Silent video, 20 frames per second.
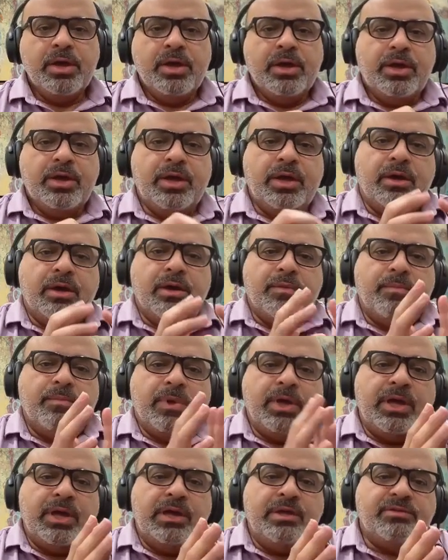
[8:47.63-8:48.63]
uh,
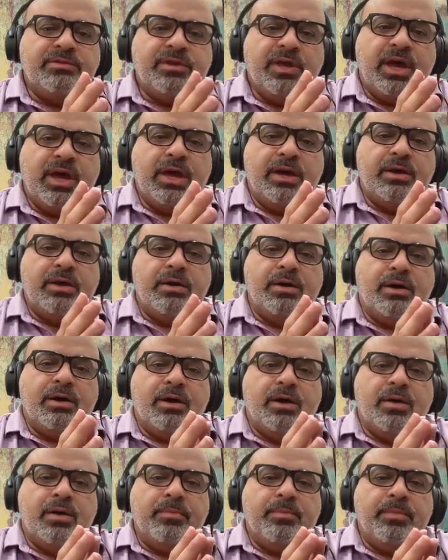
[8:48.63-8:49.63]
is that
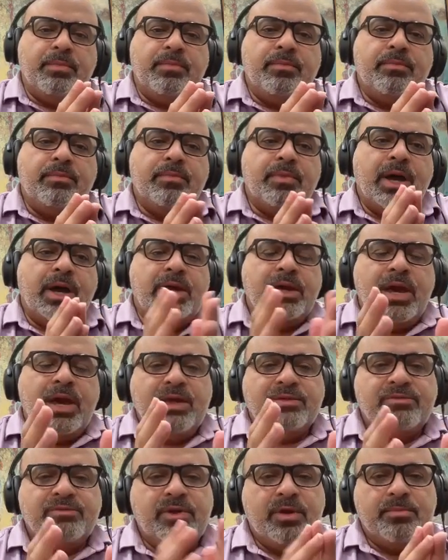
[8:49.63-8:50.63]
I
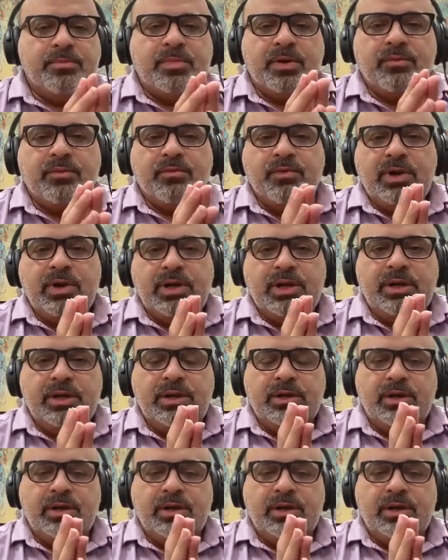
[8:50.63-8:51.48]
ask them really,